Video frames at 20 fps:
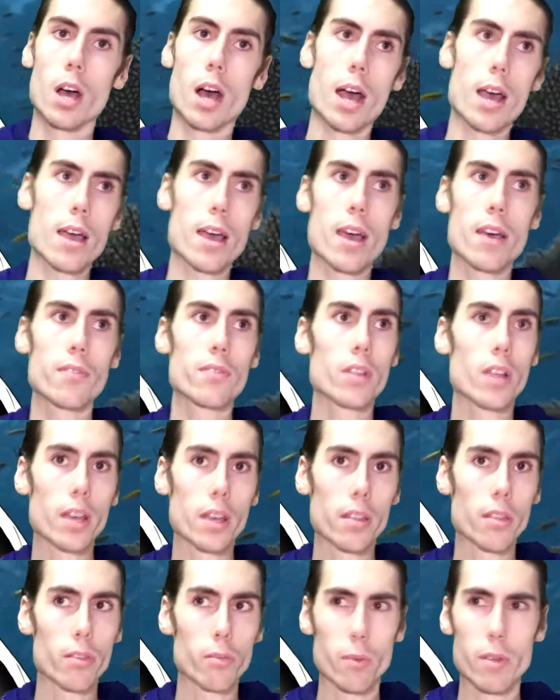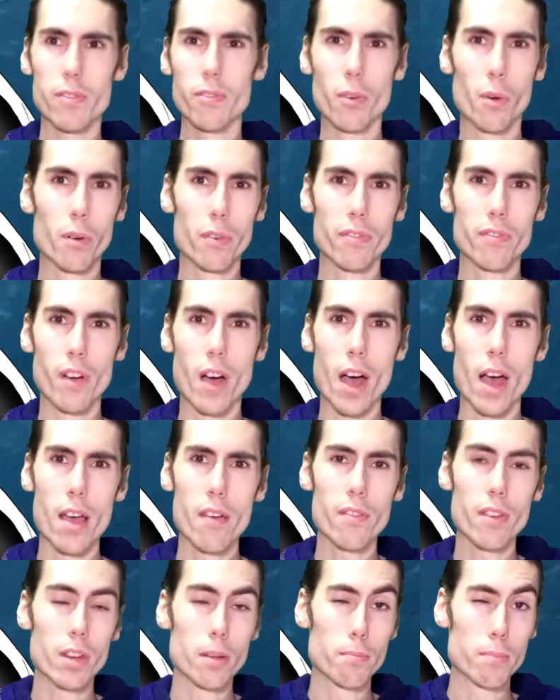I have like 3, 4,
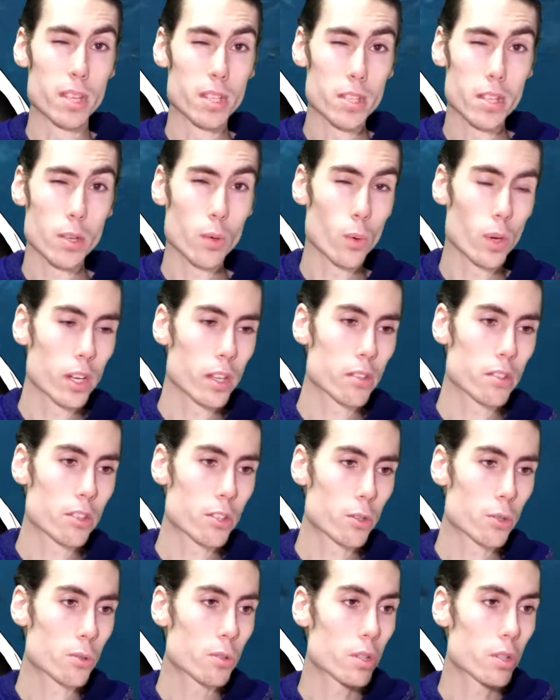5, and I'm missing 1 and 2,